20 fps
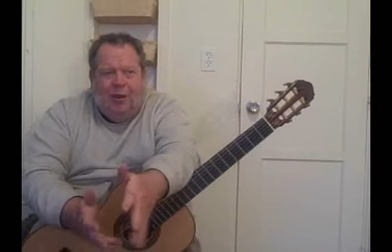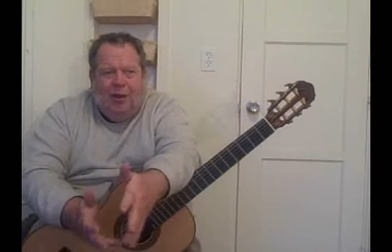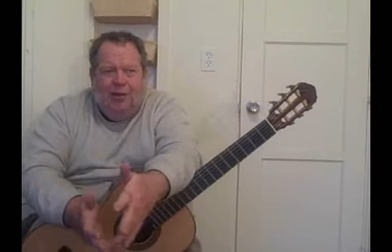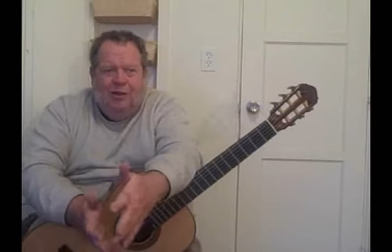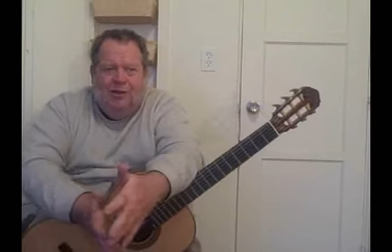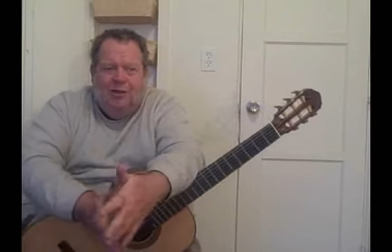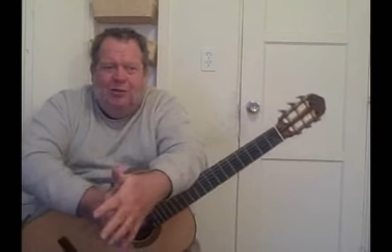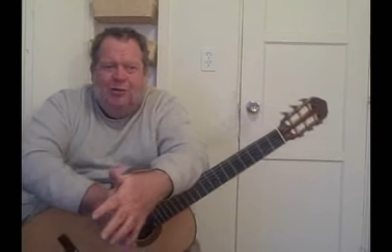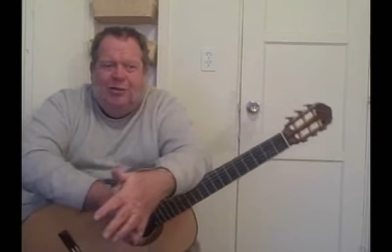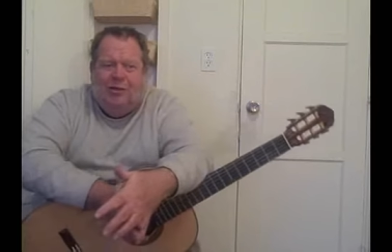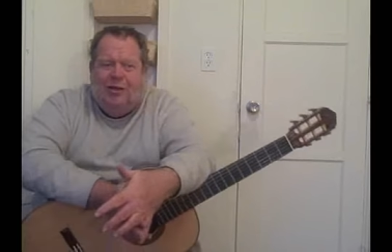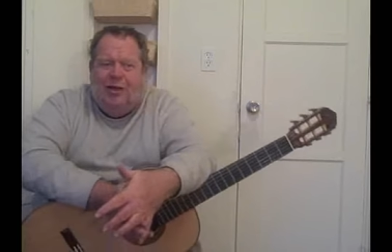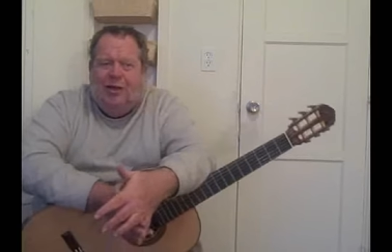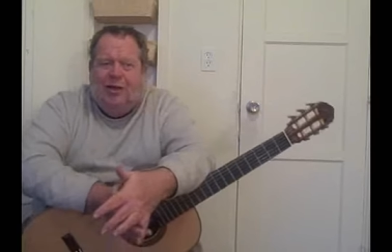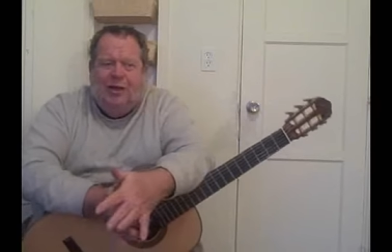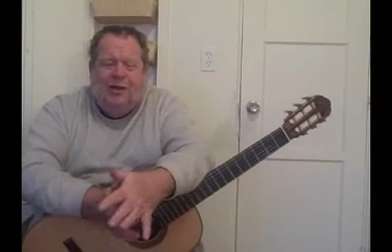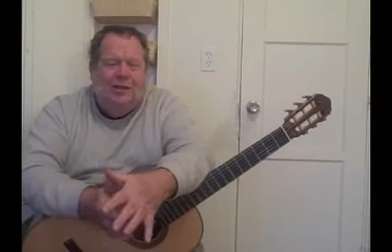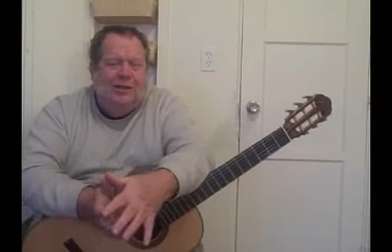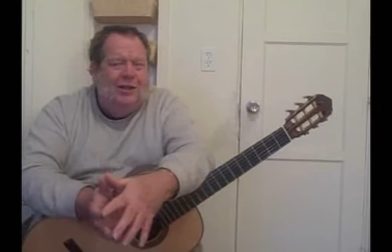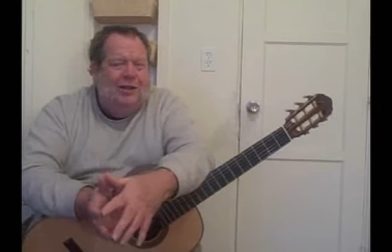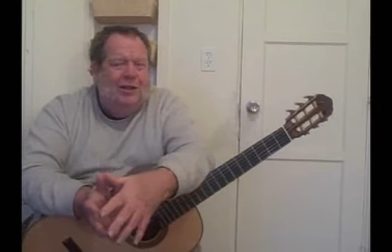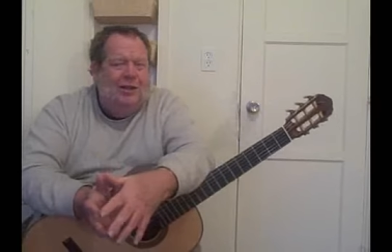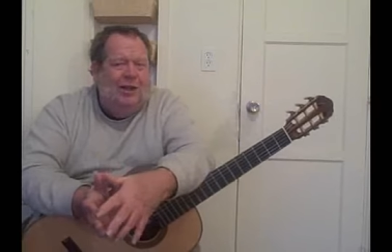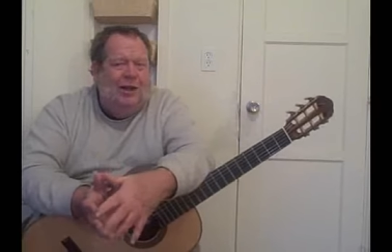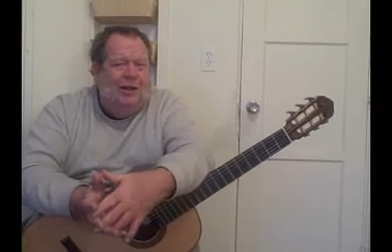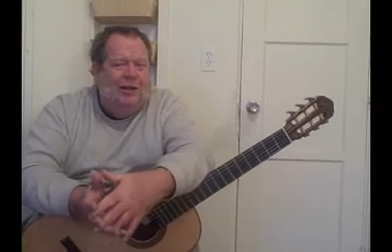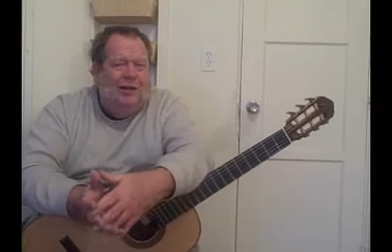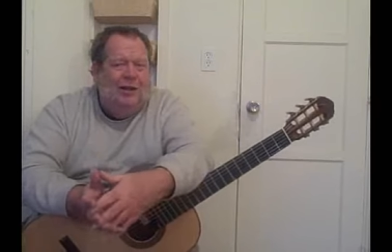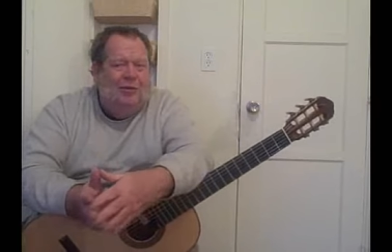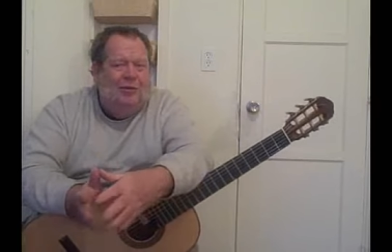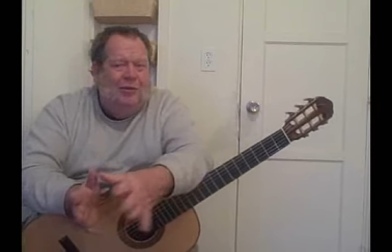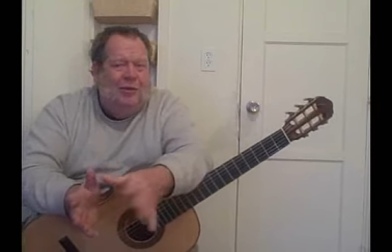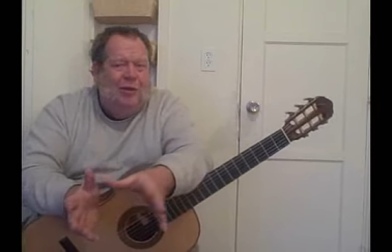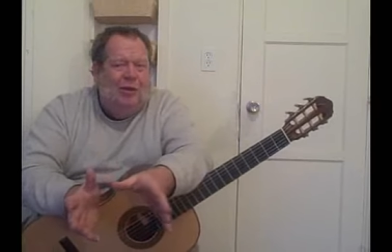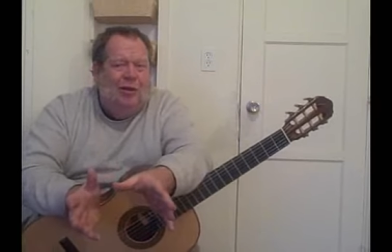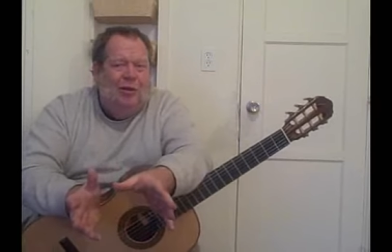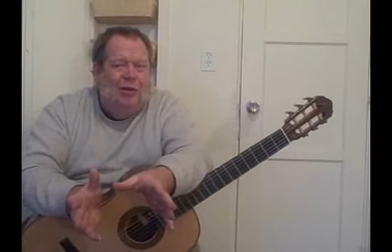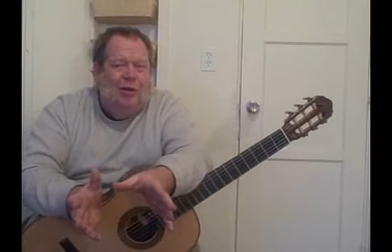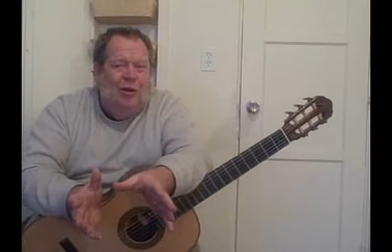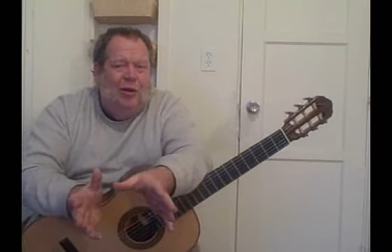There's a mistake I see a lot of times when I
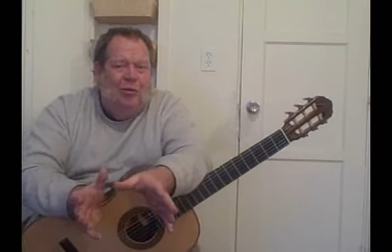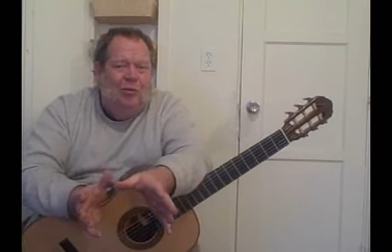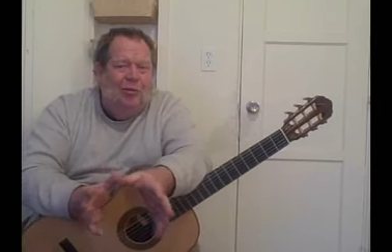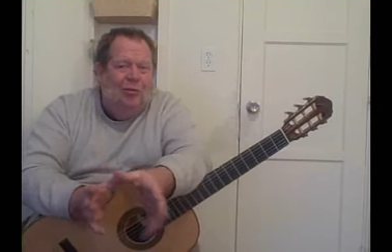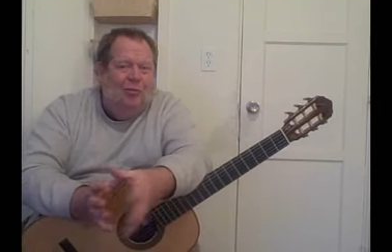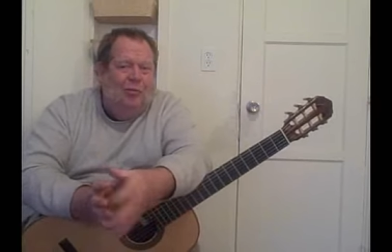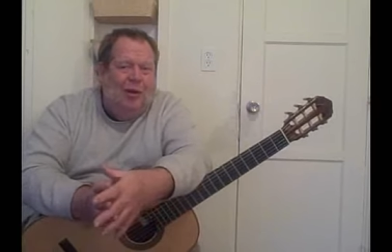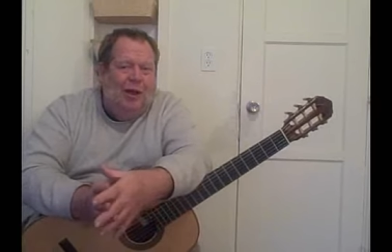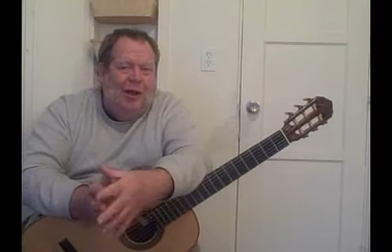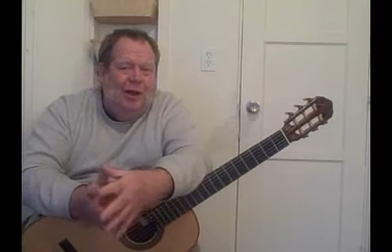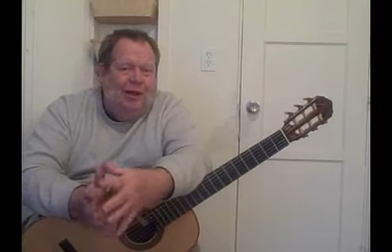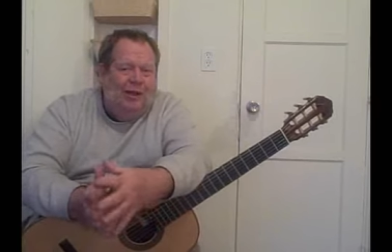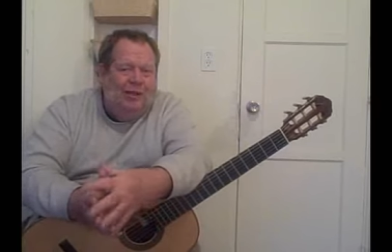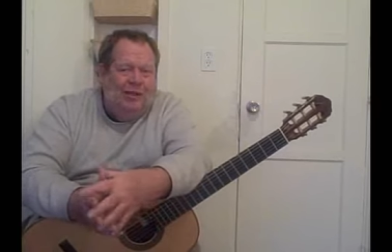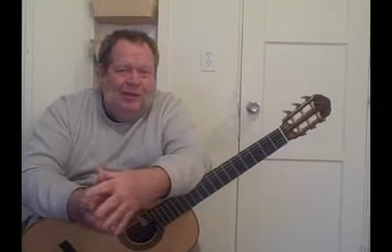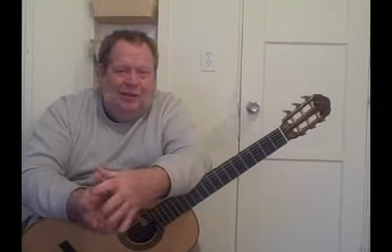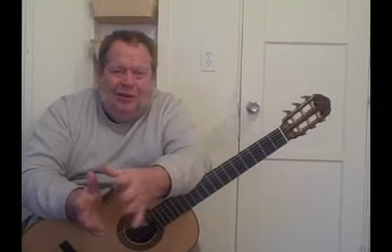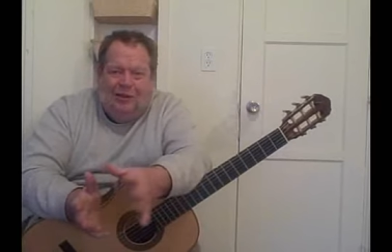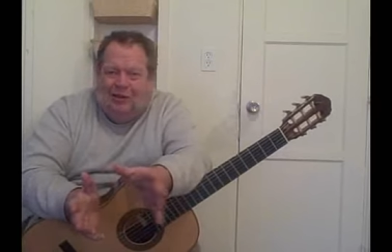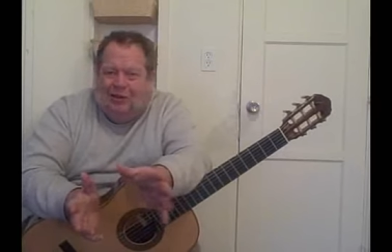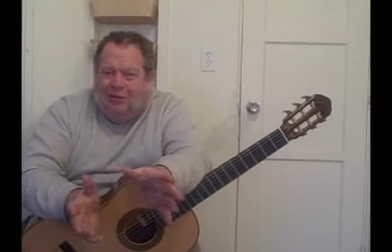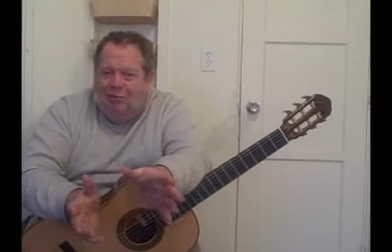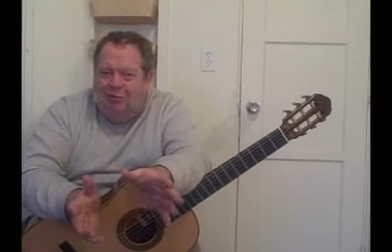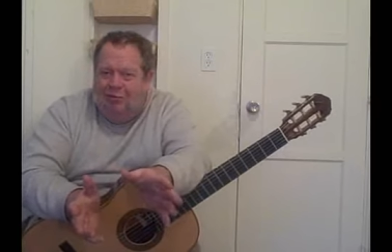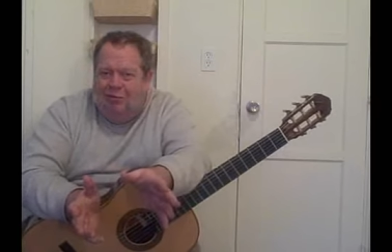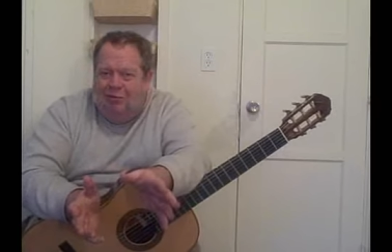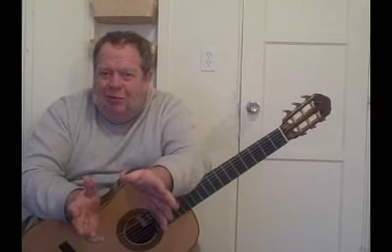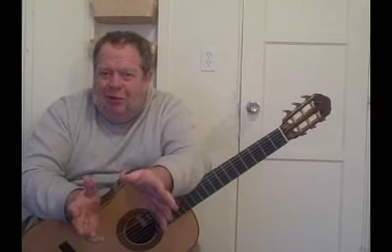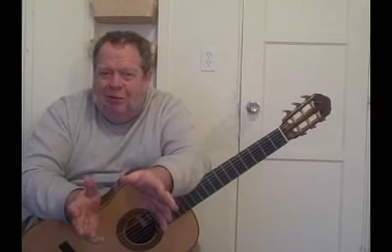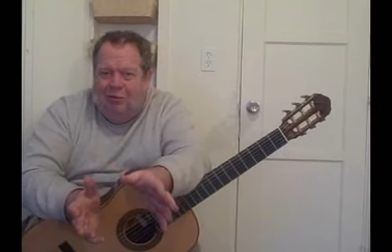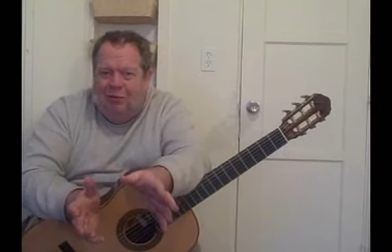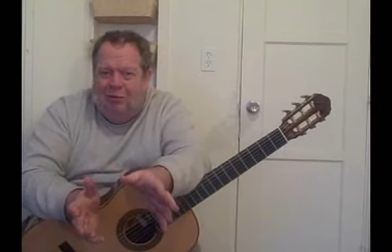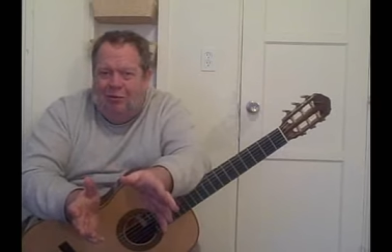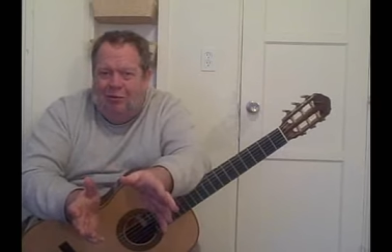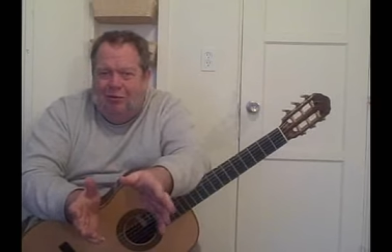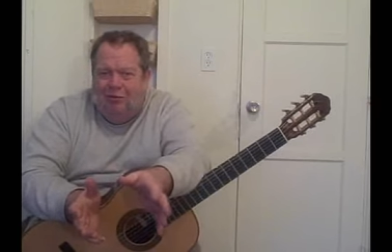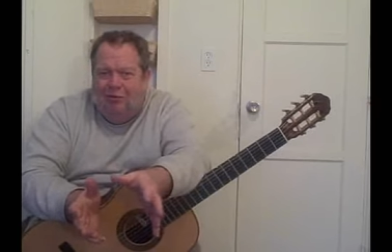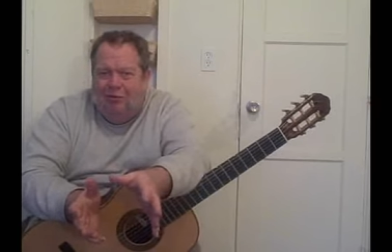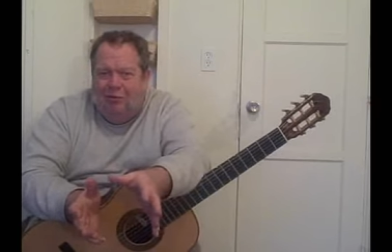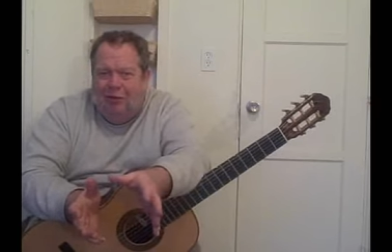go to open mics and people
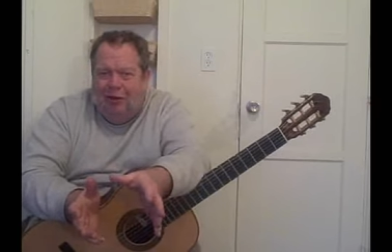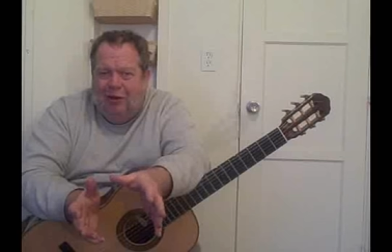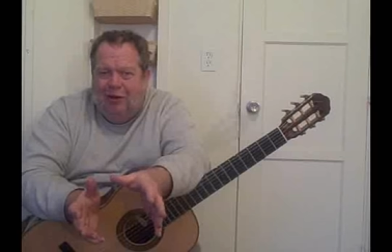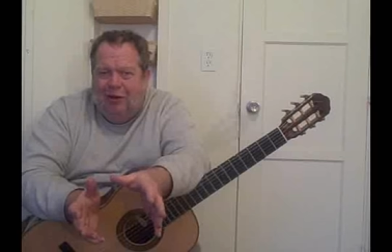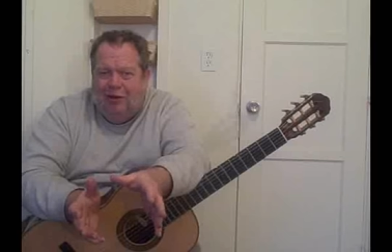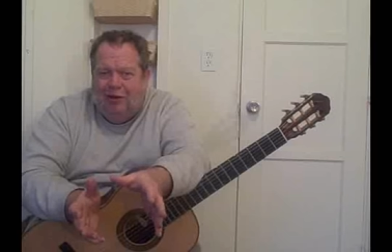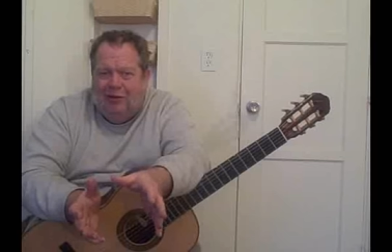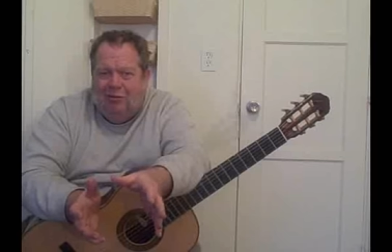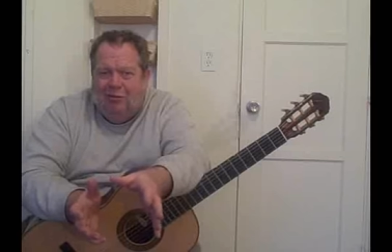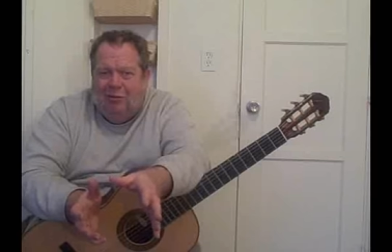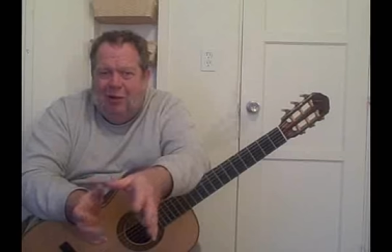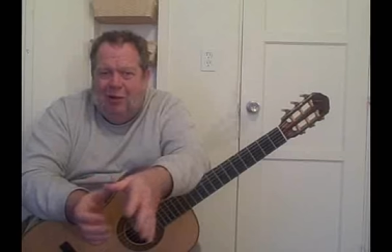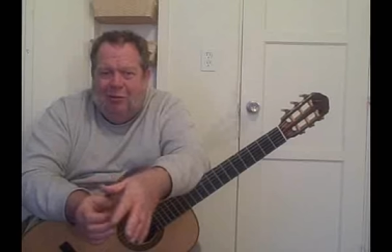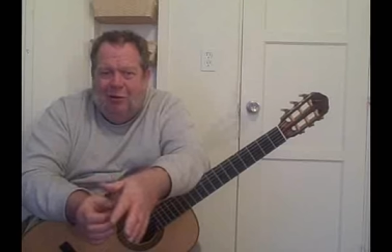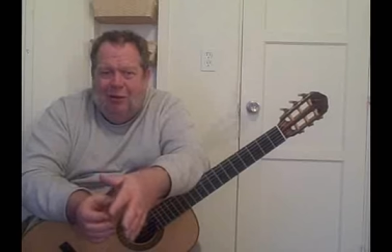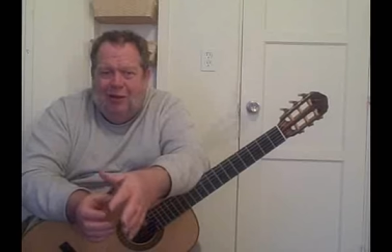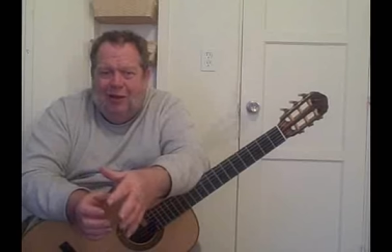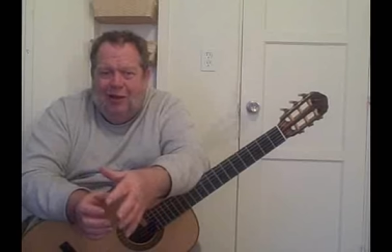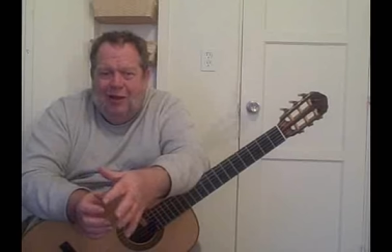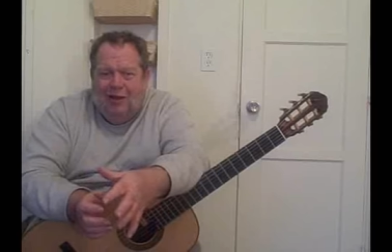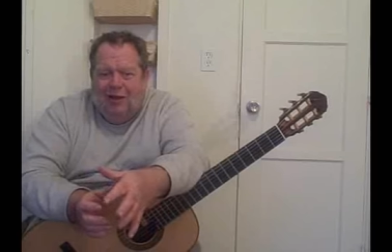play things in public,